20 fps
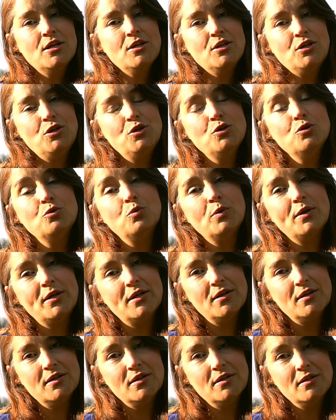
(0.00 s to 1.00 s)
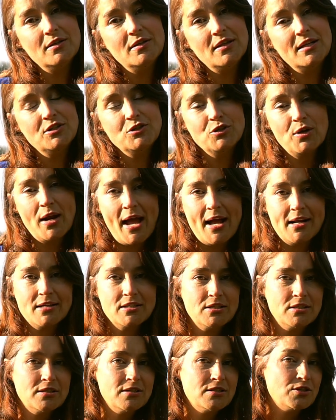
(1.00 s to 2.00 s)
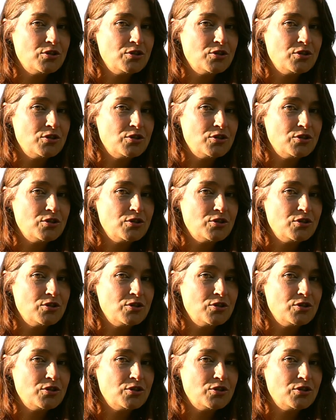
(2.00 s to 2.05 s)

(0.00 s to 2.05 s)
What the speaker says: you will attract